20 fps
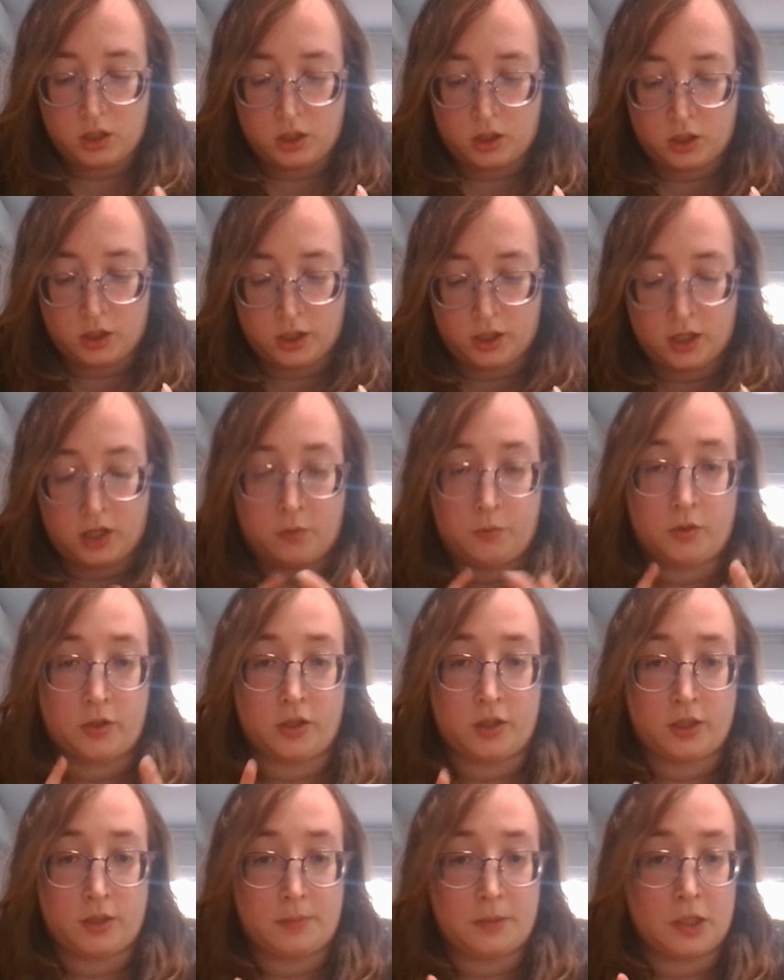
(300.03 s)
and I will
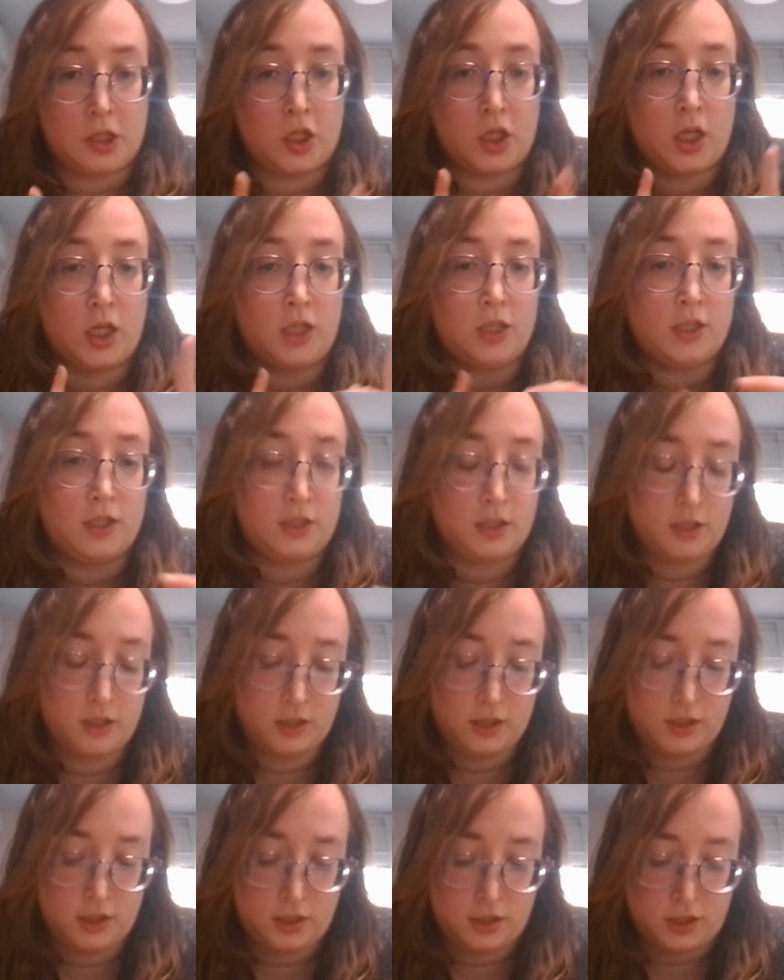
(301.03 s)
expand on that
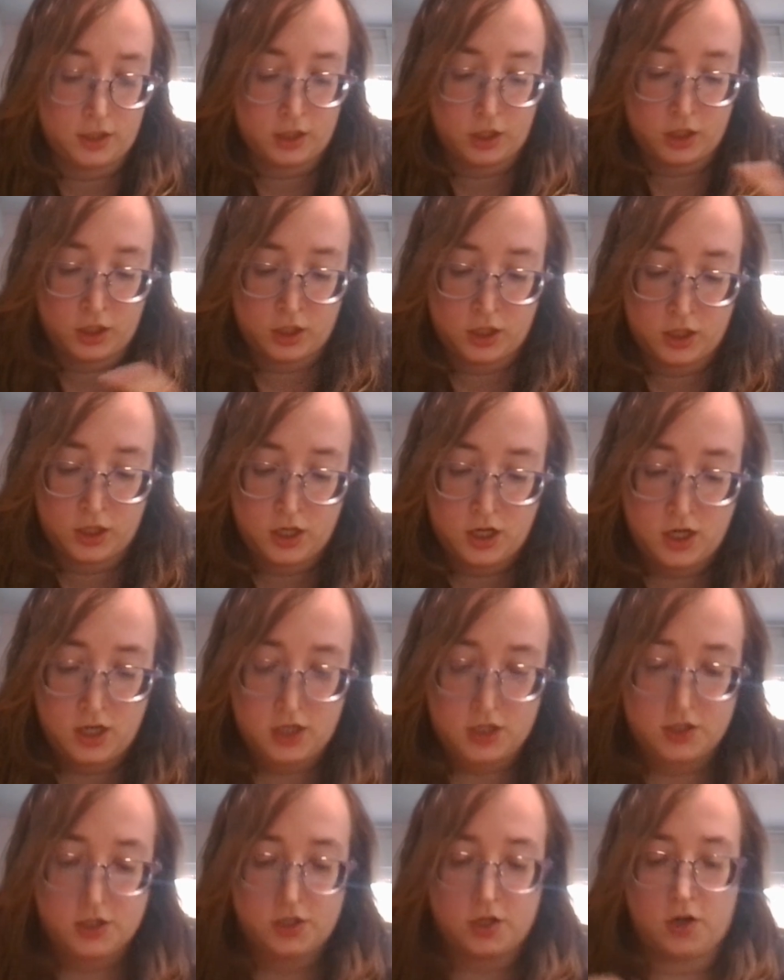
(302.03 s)
later.
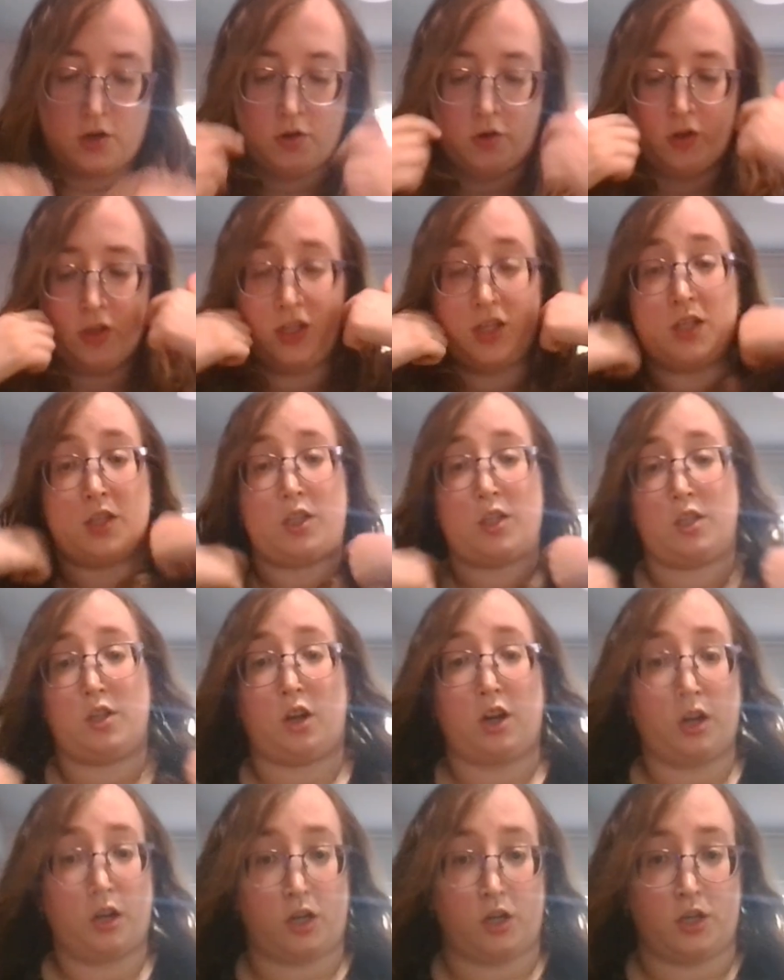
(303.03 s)
So the
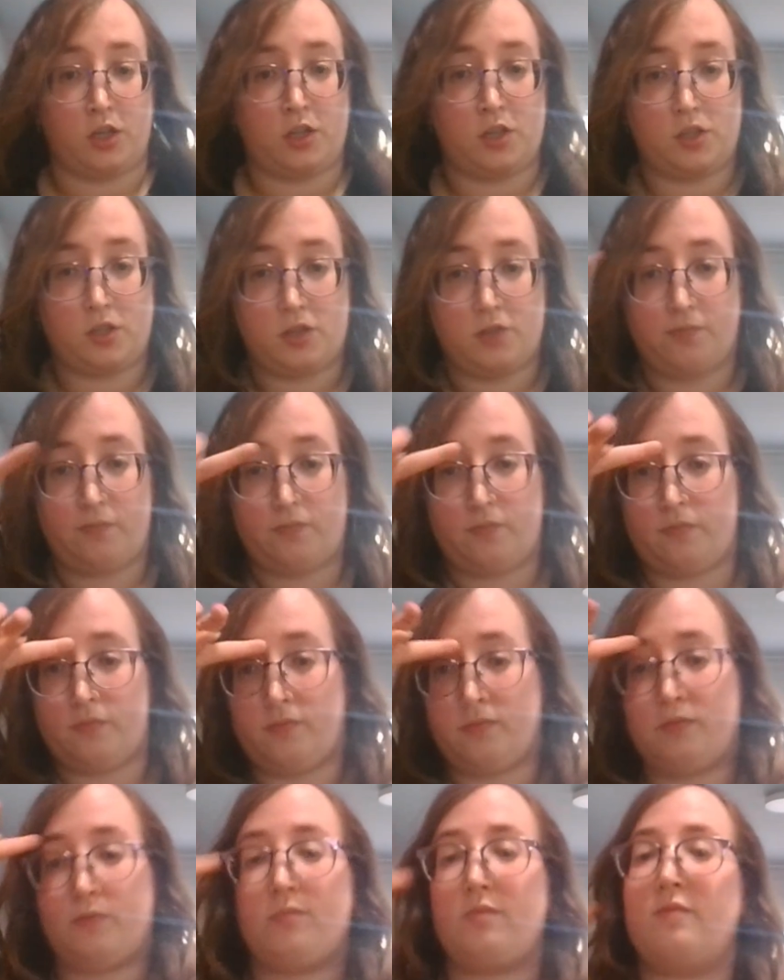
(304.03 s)
starters
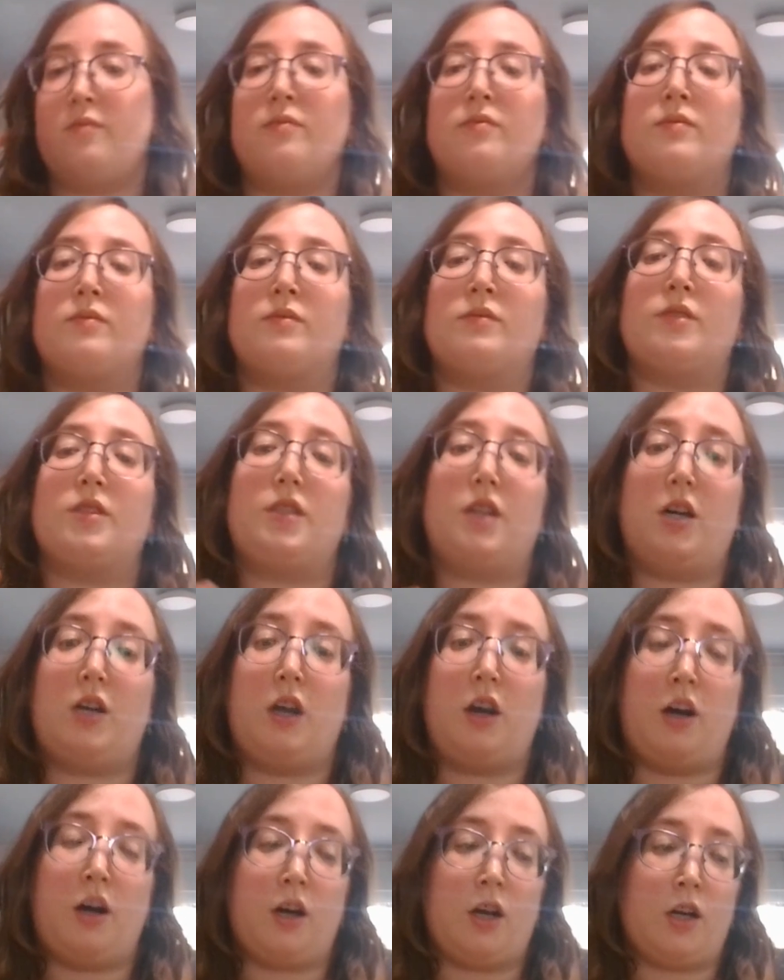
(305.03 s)

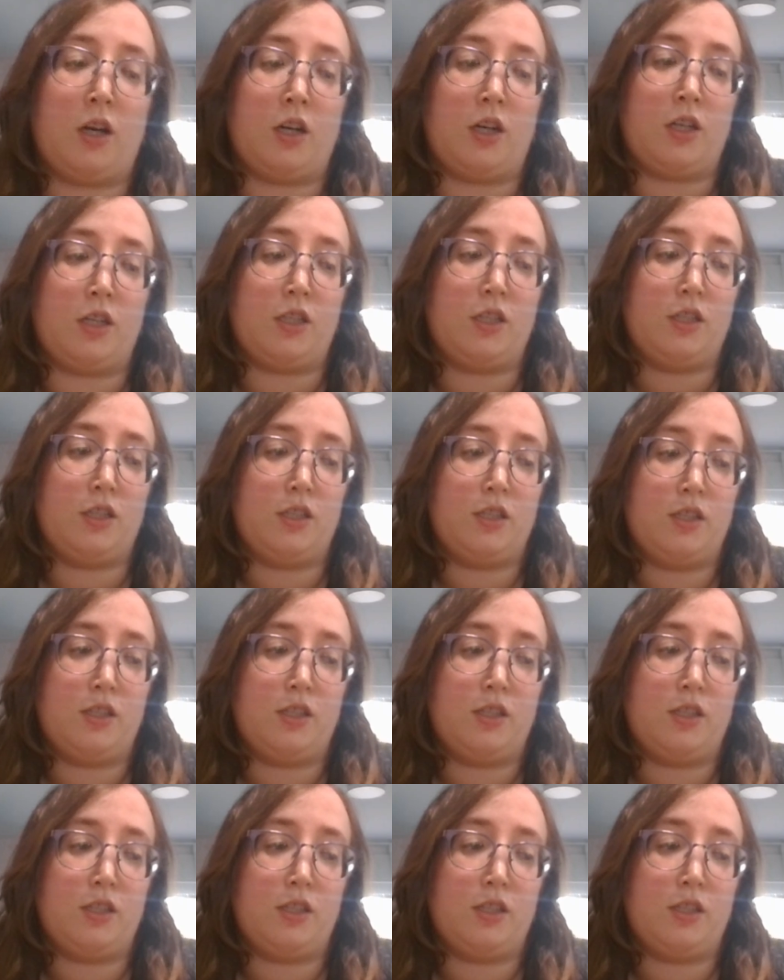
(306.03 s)
are